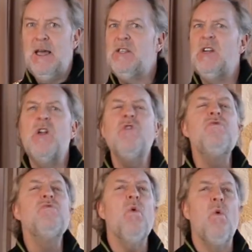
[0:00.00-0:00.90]
It's an
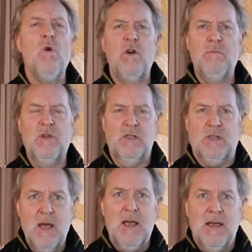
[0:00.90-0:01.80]

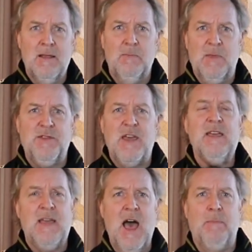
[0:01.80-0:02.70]
enormous
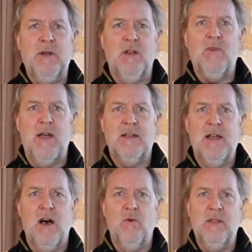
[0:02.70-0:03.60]
thing happening right
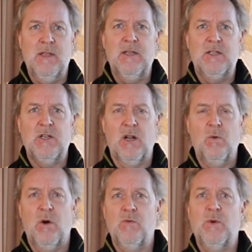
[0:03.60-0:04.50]
now in the digital
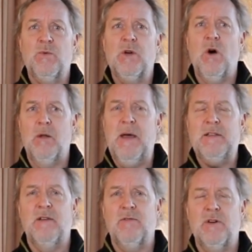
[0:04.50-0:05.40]
world, which we call
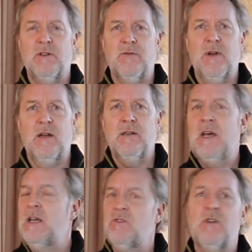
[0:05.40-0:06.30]
Metaverse, right?
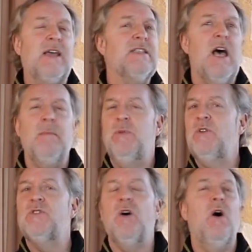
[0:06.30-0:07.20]
So the
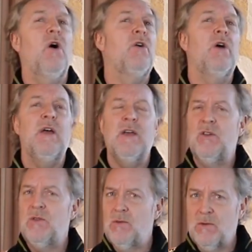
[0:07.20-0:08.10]
examples are
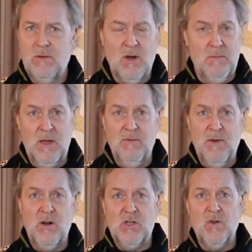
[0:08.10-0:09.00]
coming
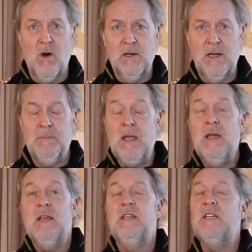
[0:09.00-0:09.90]
very strongly.
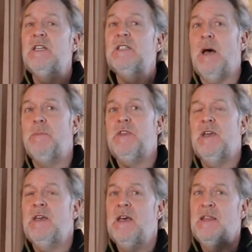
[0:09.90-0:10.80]
This is
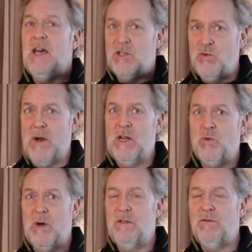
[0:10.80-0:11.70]
something that
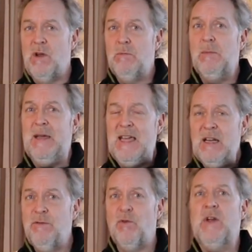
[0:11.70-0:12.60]
2023 will be
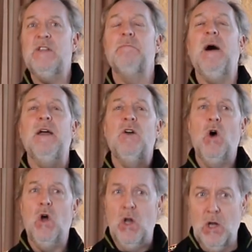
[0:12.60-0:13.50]
influenced by a